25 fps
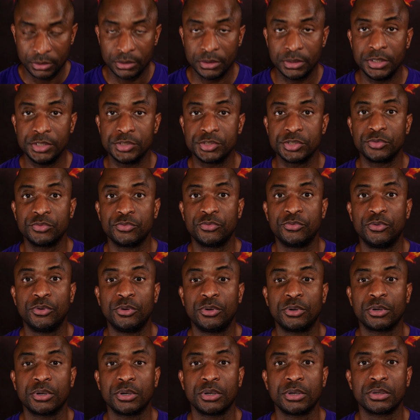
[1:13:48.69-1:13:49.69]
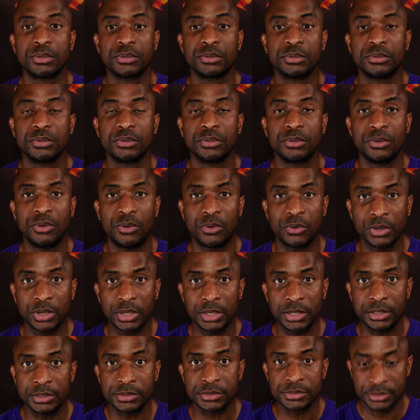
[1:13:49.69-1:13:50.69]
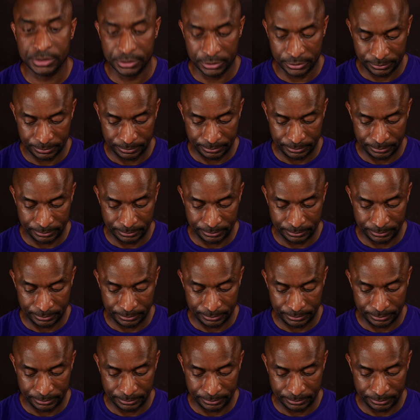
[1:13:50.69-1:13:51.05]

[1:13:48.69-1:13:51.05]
Is it for or against?